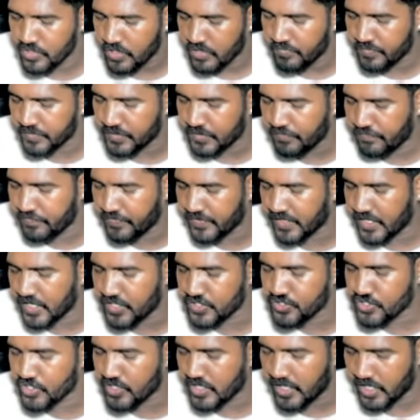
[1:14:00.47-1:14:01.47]
with
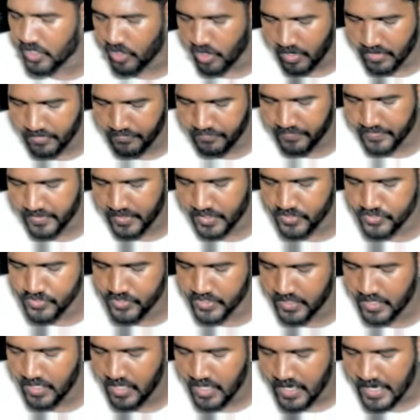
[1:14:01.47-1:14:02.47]
financial and non-financial
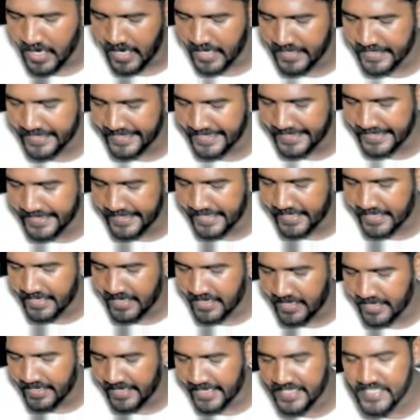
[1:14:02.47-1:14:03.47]
and internal
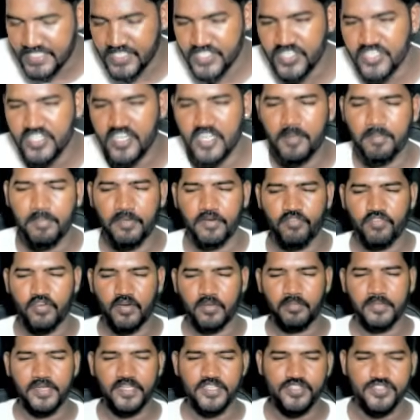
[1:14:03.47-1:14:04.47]
and external
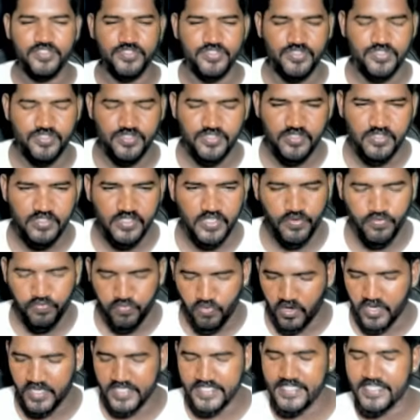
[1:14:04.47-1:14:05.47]
performance. It
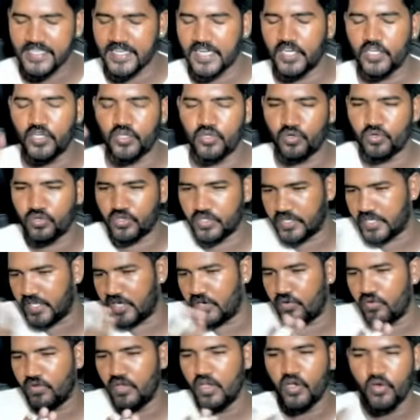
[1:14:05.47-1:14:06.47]
focusing on
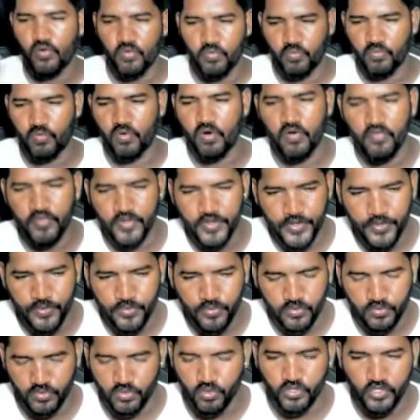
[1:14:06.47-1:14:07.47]
total
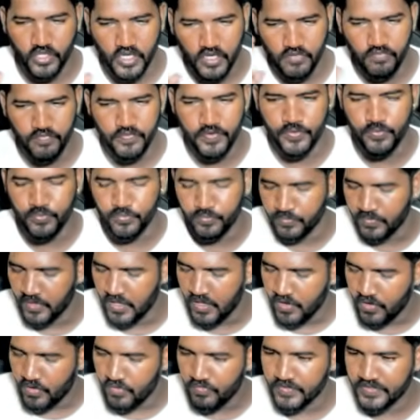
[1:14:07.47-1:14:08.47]
overview, total view,
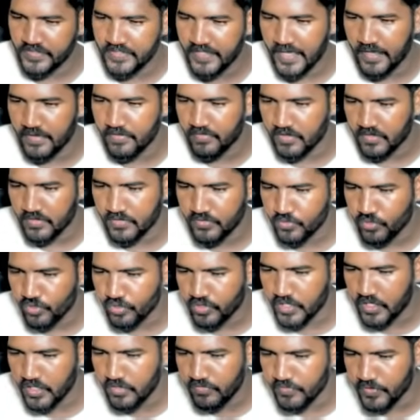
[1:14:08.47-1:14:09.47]
with
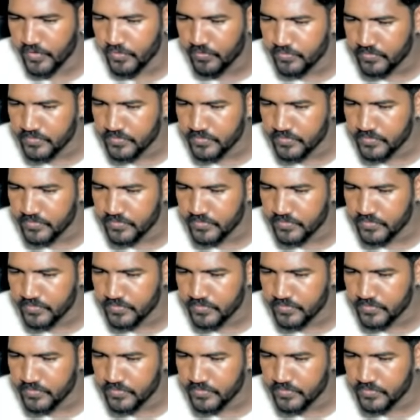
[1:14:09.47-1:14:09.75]
total view.